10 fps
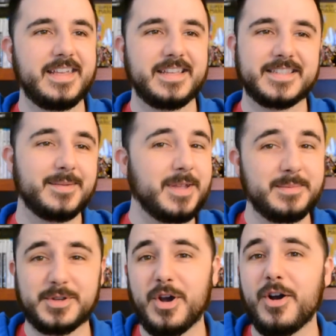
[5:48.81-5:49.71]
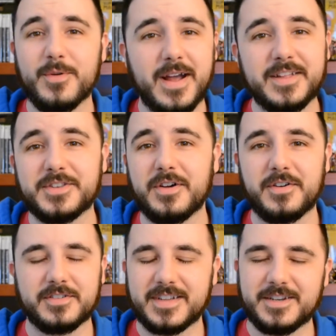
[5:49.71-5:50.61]
Sometimes in car rides
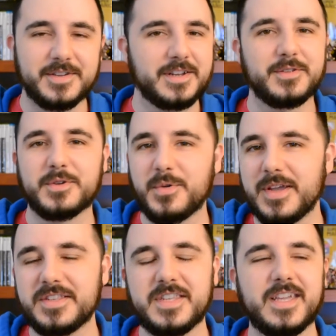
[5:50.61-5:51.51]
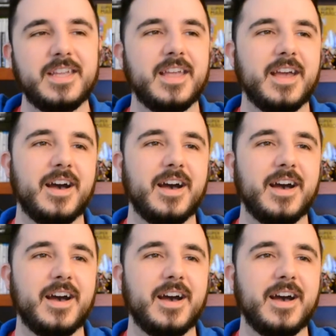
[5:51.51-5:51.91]
I'll get a little queasy.